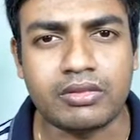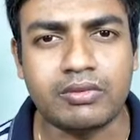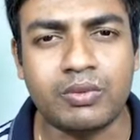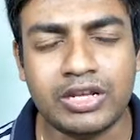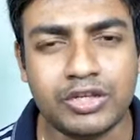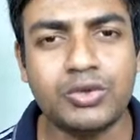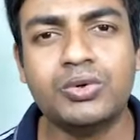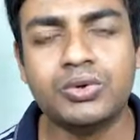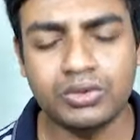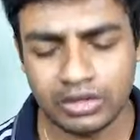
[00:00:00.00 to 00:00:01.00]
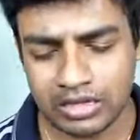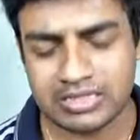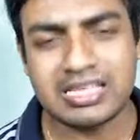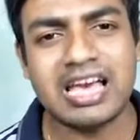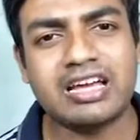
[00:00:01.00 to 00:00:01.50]
when you
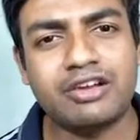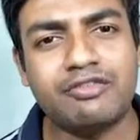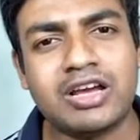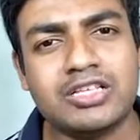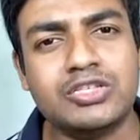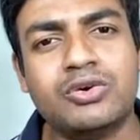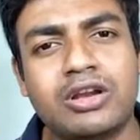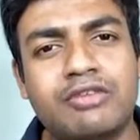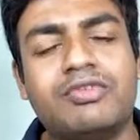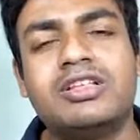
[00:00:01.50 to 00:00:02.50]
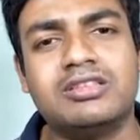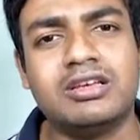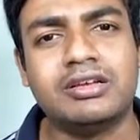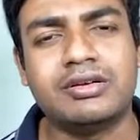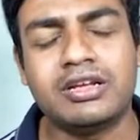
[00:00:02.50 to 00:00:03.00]
sacrifice your everything,